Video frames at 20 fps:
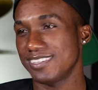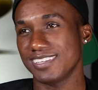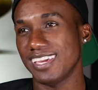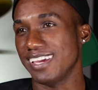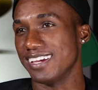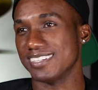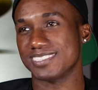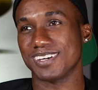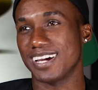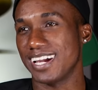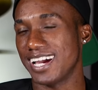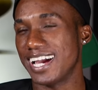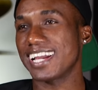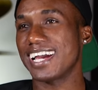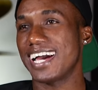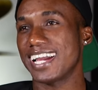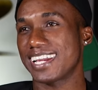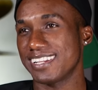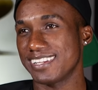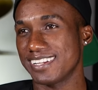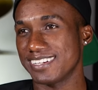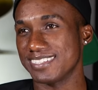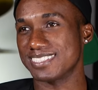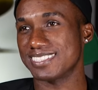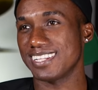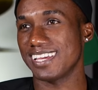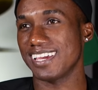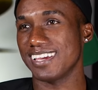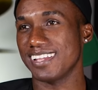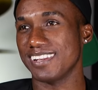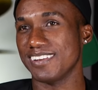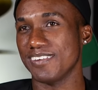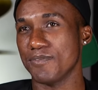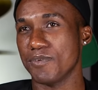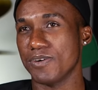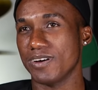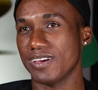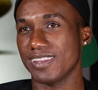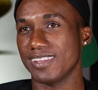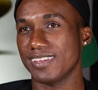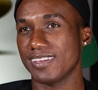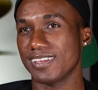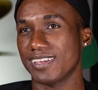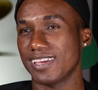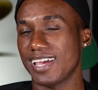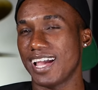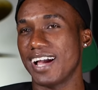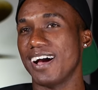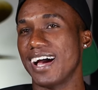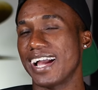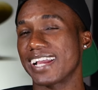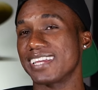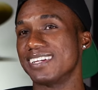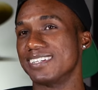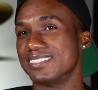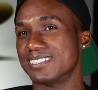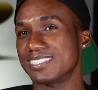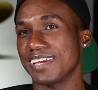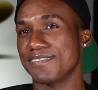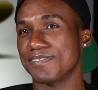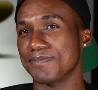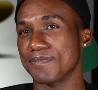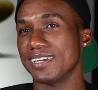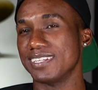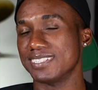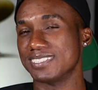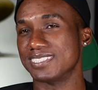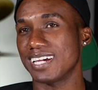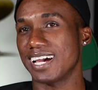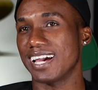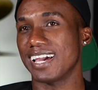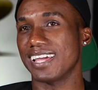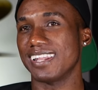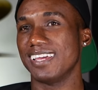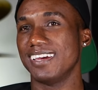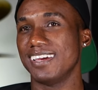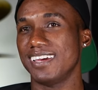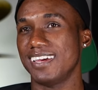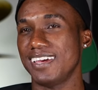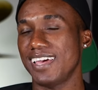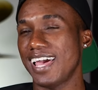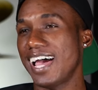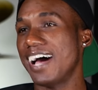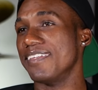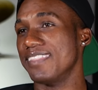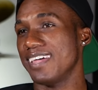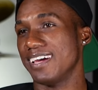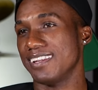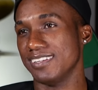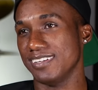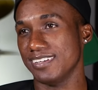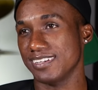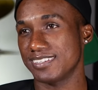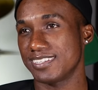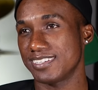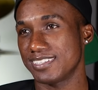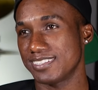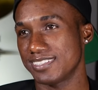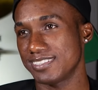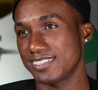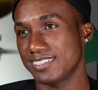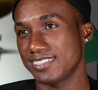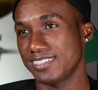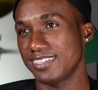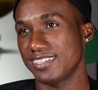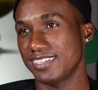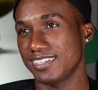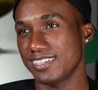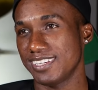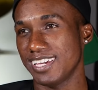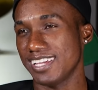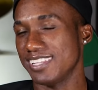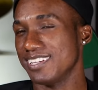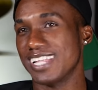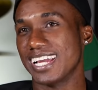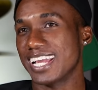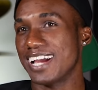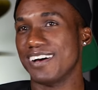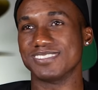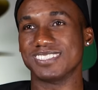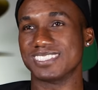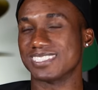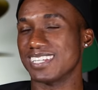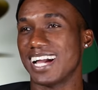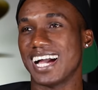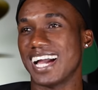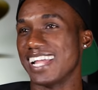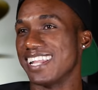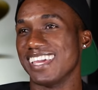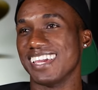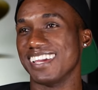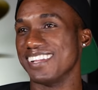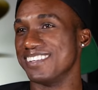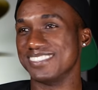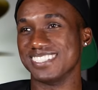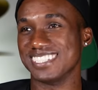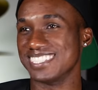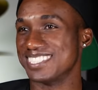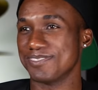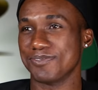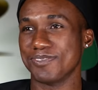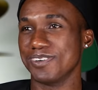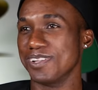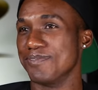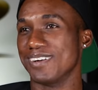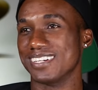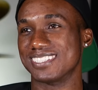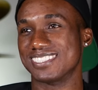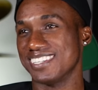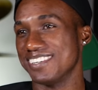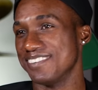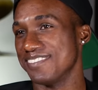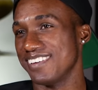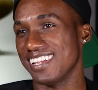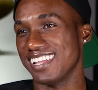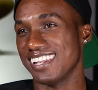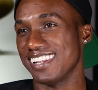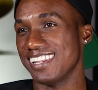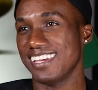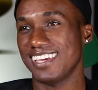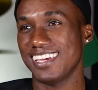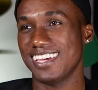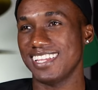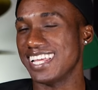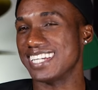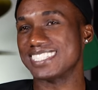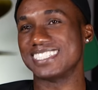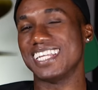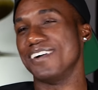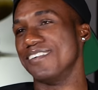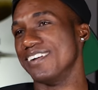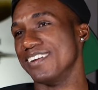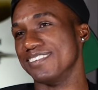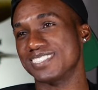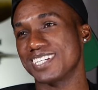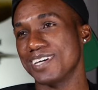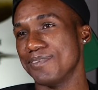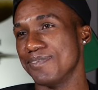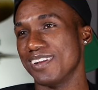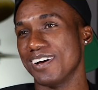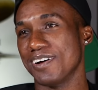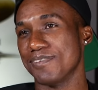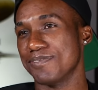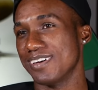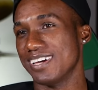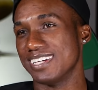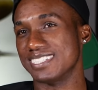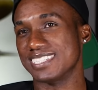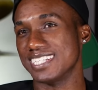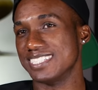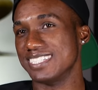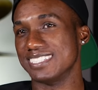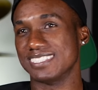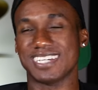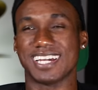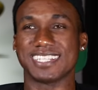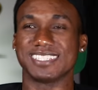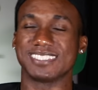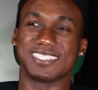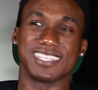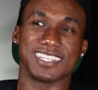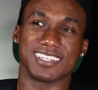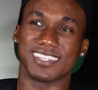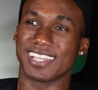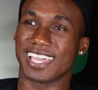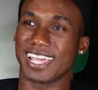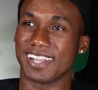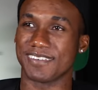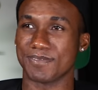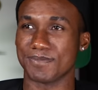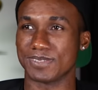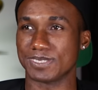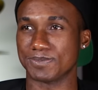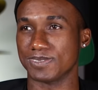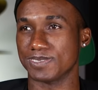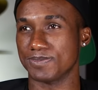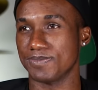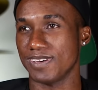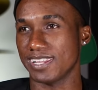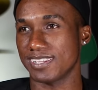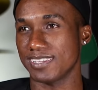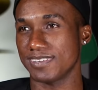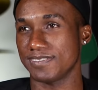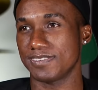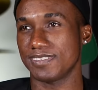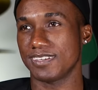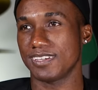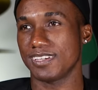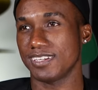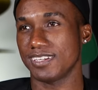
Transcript: yeah, so I, I can understand what, how I can understand from his side how that looked. Sure. Yeah, it looked like I was just a hothead who just fooled myself. And that's not what it was coming off as. I just I just didn't look at it from his perspective.